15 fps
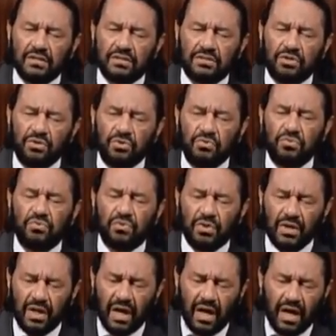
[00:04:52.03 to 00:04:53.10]
to
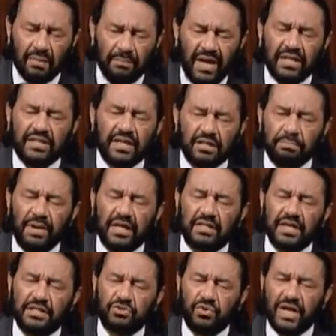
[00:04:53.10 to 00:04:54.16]
uh, make, their, make
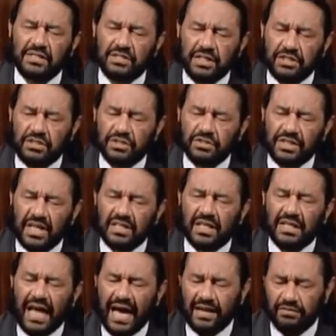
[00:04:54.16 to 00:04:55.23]
their transitions in the
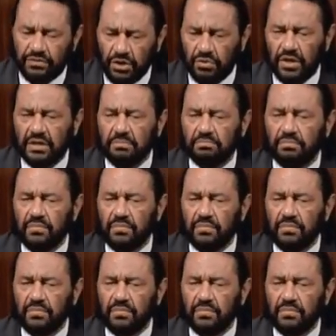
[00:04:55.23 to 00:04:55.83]
line of duty.